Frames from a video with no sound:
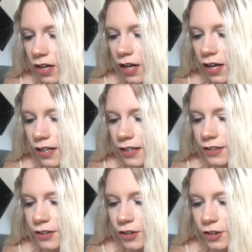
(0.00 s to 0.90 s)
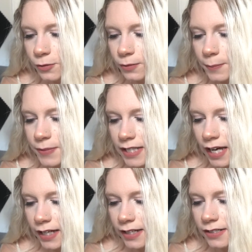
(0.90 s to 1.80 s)
on her
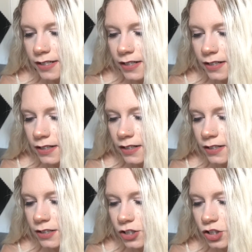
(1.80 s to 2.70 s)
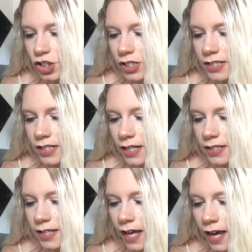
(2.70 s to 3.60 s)
website, she
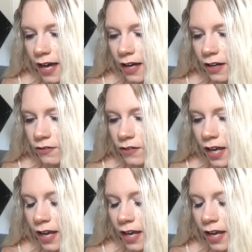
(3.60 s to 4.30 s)
does have